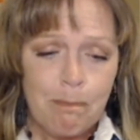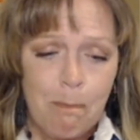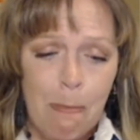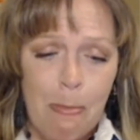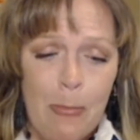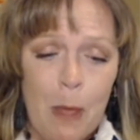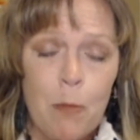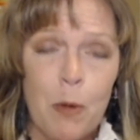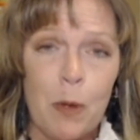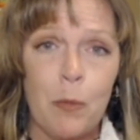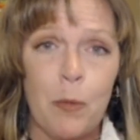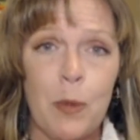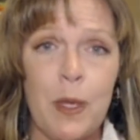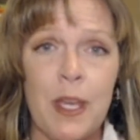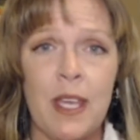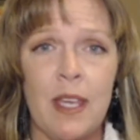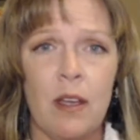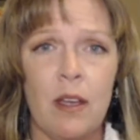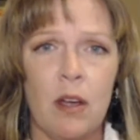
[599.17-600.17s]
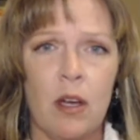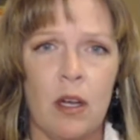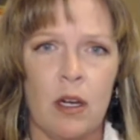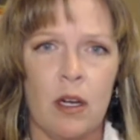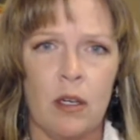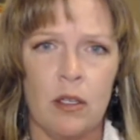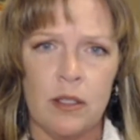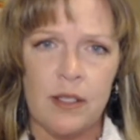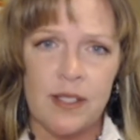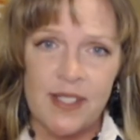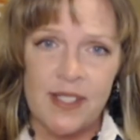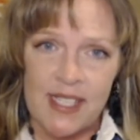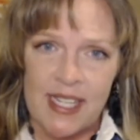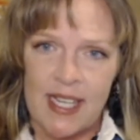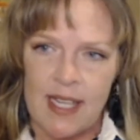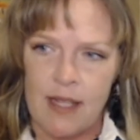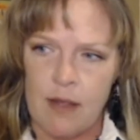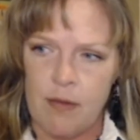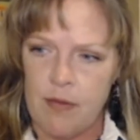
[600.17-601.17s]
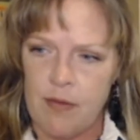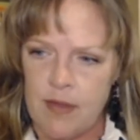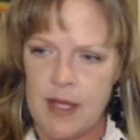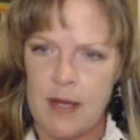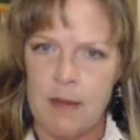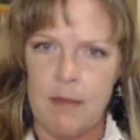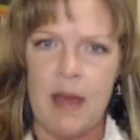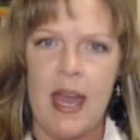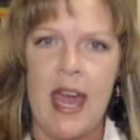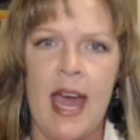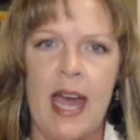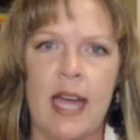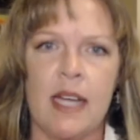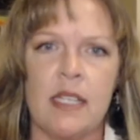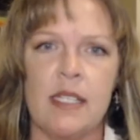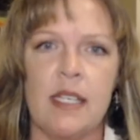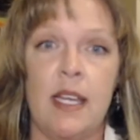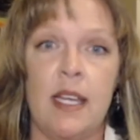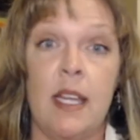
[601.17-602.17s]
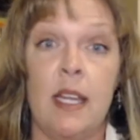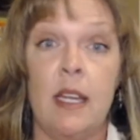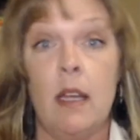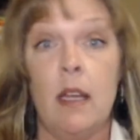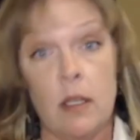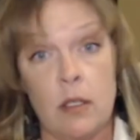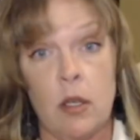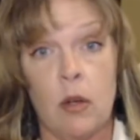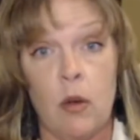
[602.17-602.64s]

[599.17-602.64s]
when we are seeing them act in adult